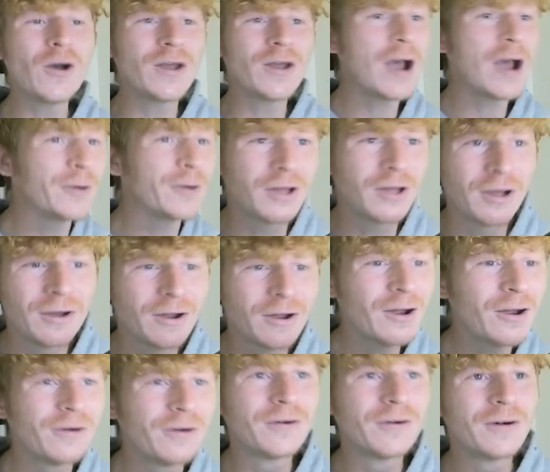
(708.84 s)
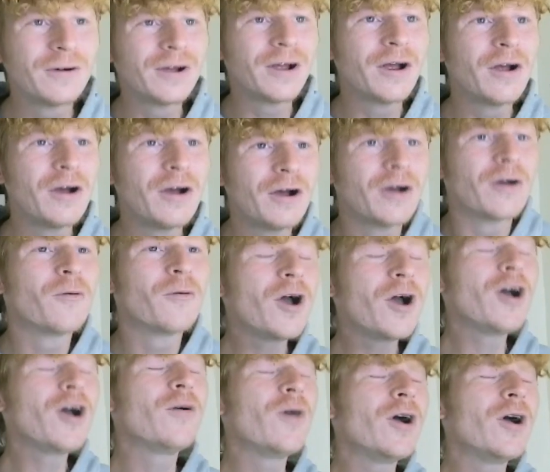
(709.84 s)
Yeah, we do.
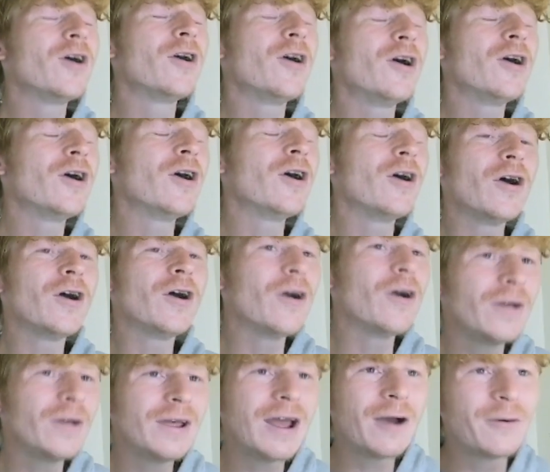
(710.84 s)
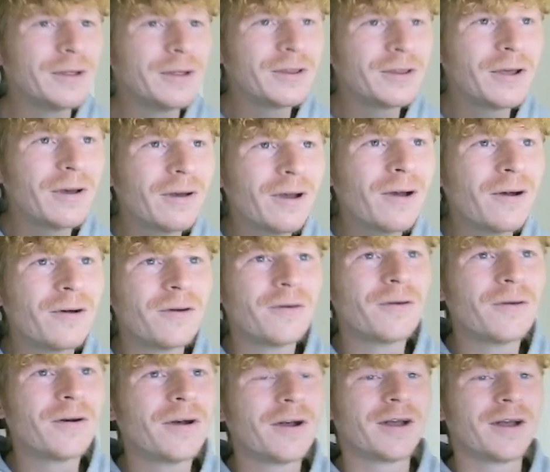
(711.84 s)
Woo-woo! Yeah, we
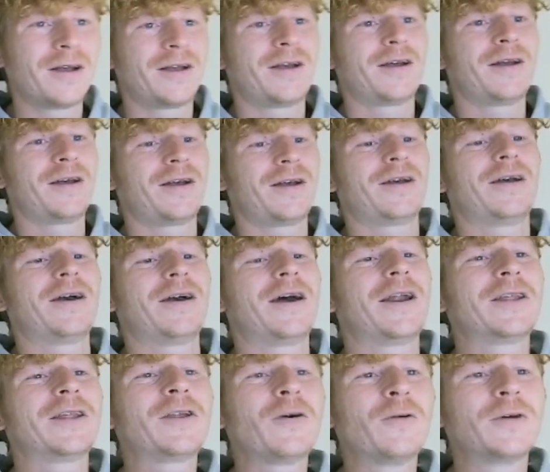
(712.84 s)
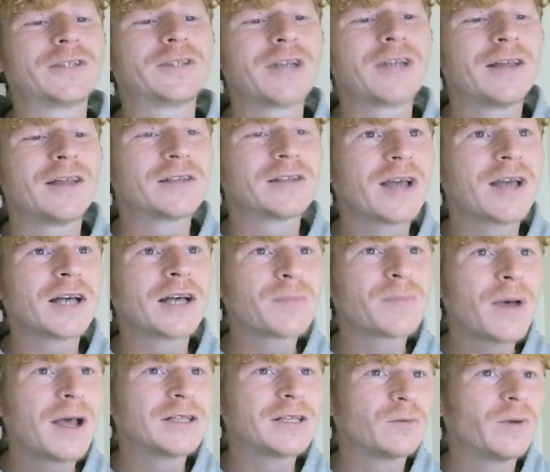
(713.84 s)
do. And I don't want to say this guy's
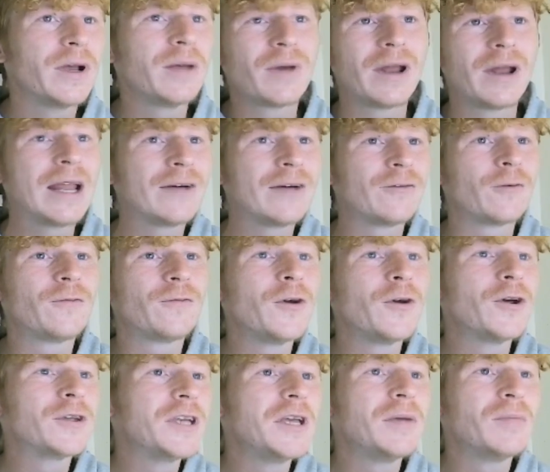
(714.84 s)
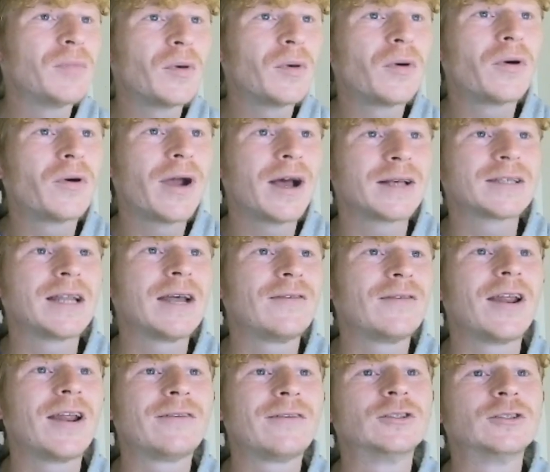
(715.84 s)
paid to win, but level 13 Boreas, level
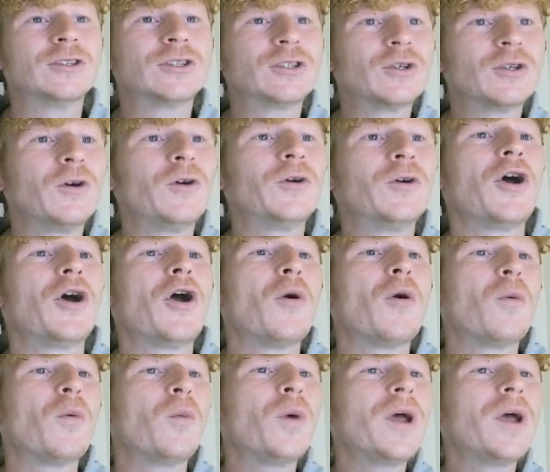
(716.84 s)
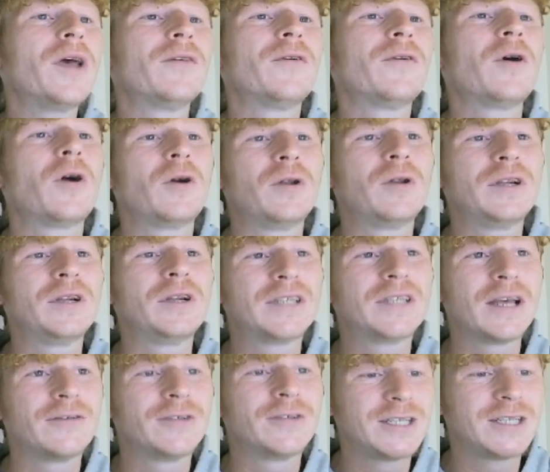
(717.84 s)
11 Sword, with only
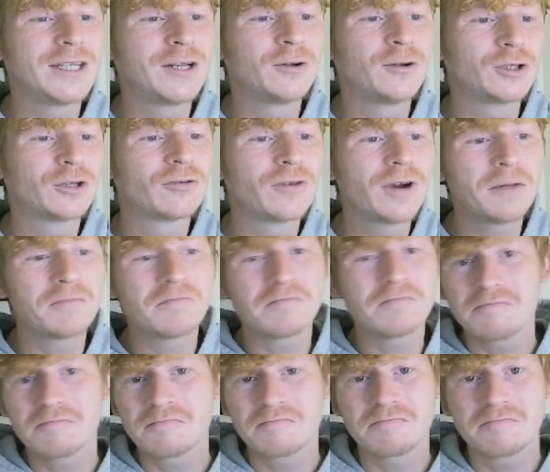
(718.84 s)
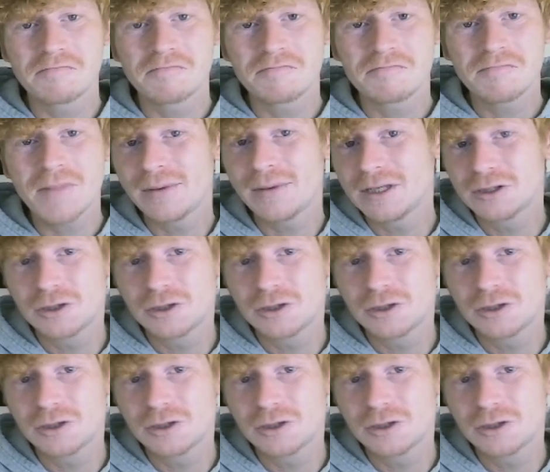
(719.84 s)
1700 crit. Maybe he's just been getting